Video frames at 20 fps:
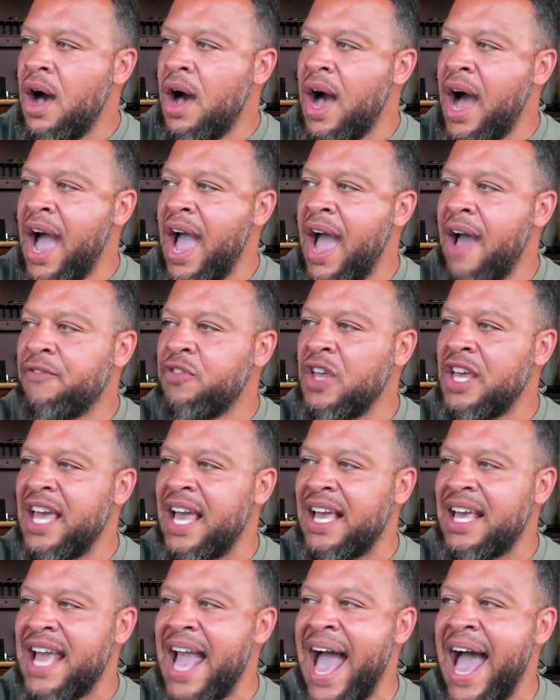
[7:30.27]
I have to
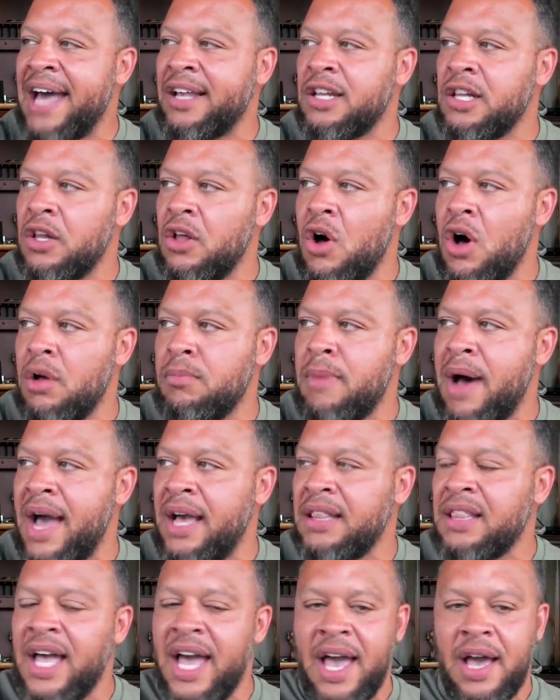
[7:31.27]
get cattle on
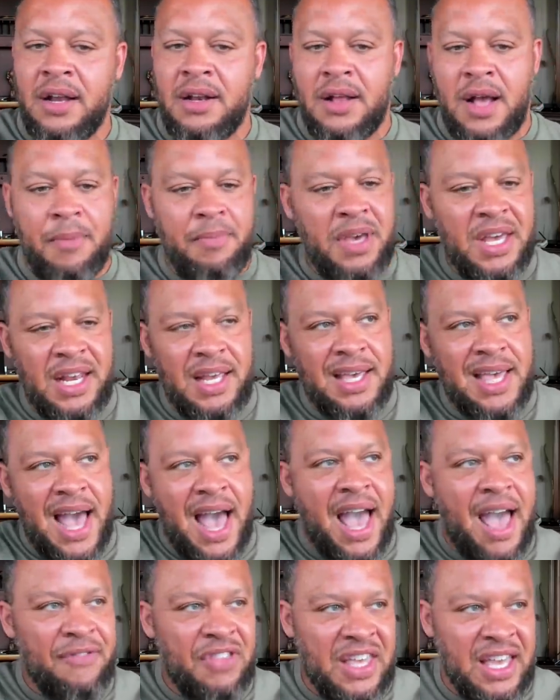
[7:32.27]
my land.
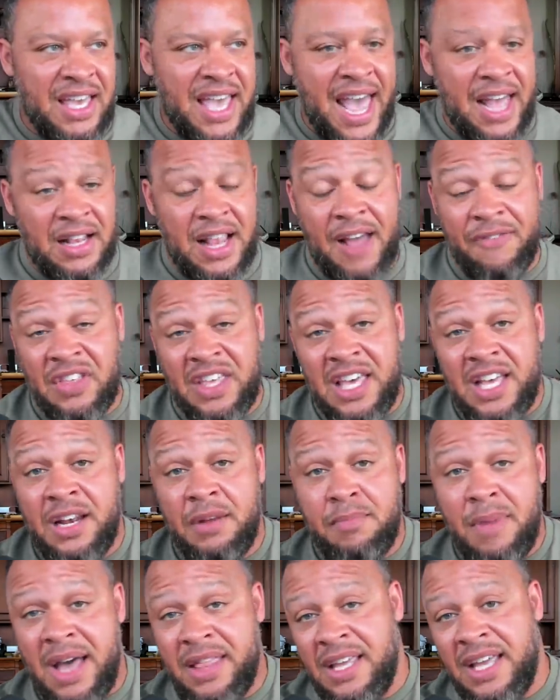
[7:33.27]
I have to get cattle. I have to get
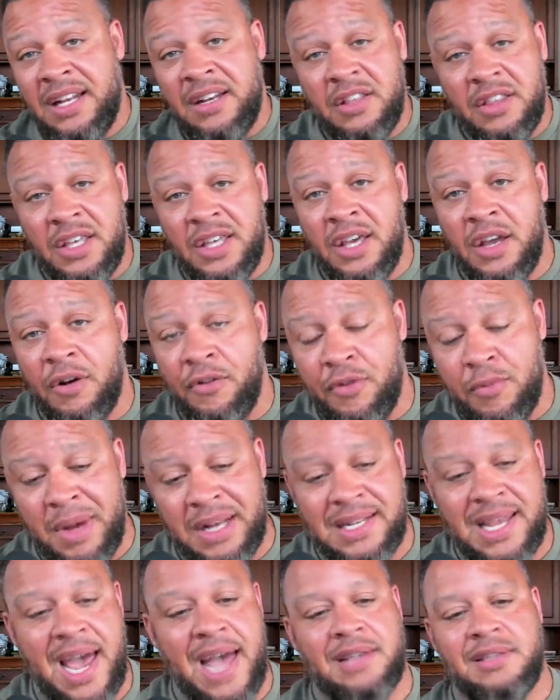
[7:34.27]
it by the end of the year for my
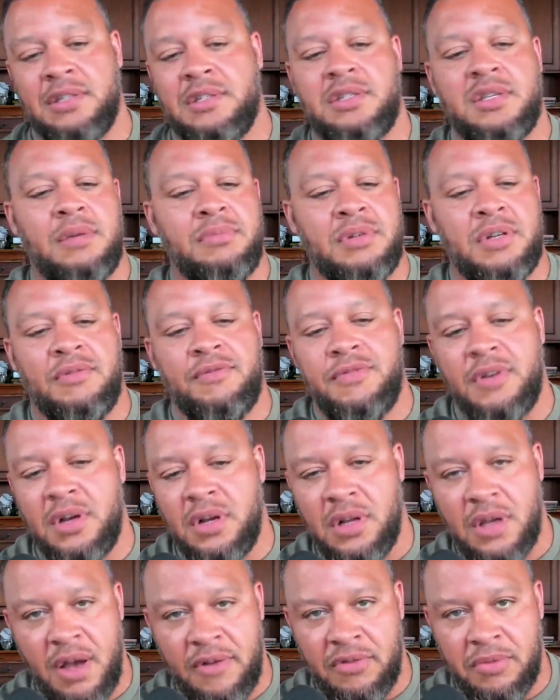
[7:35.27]
tax exemption.
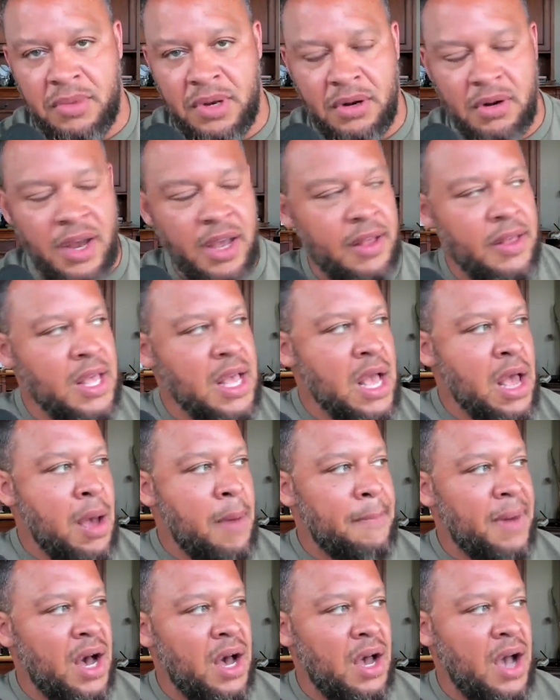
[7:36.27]
Fucking government, right?
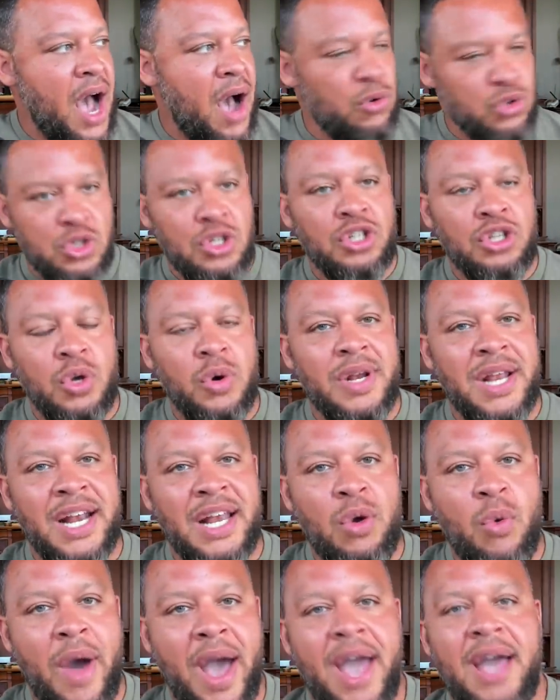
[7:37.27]
But I was going to do it
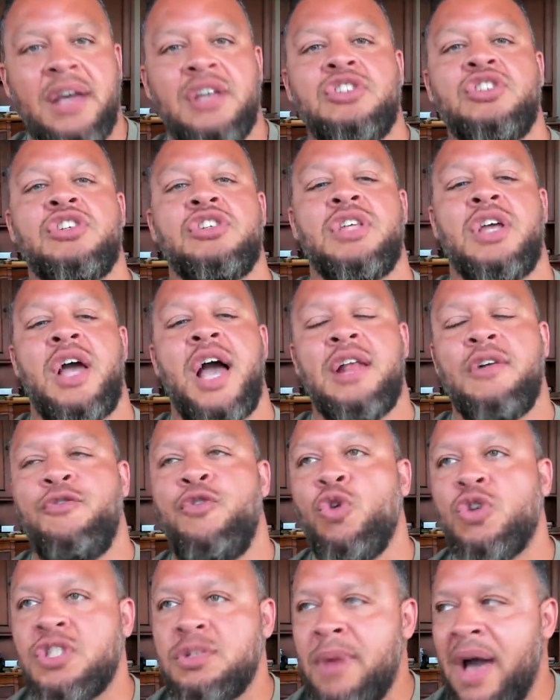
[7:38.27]
anyway. It's just they're kind of
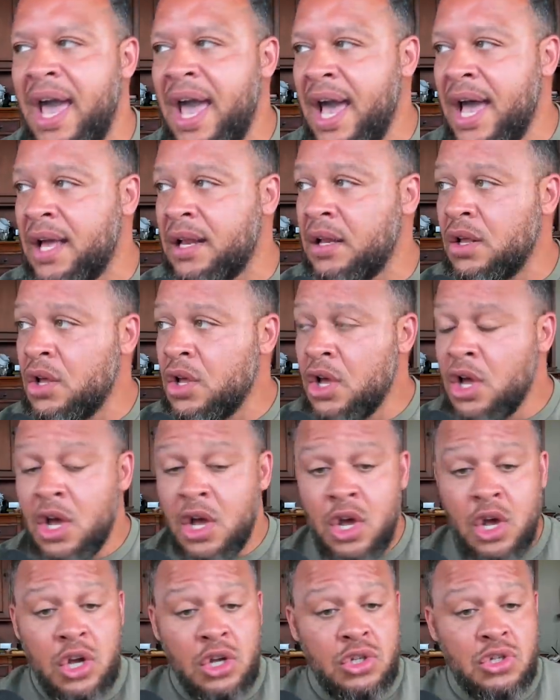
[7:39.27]
forcing my hand.
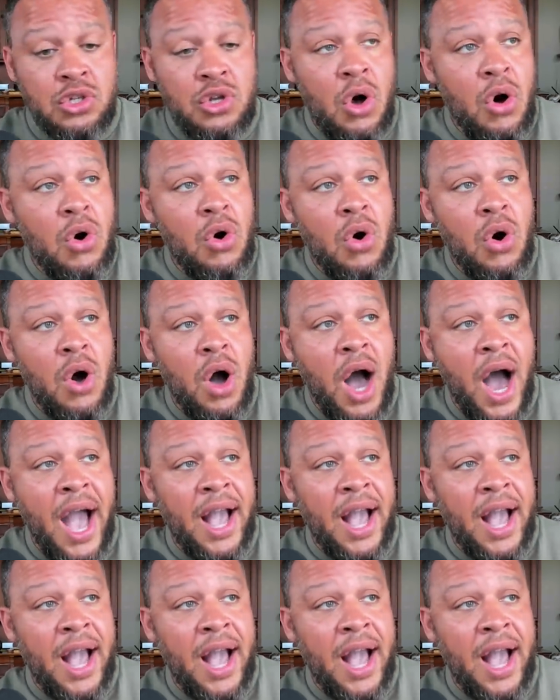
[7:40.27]
So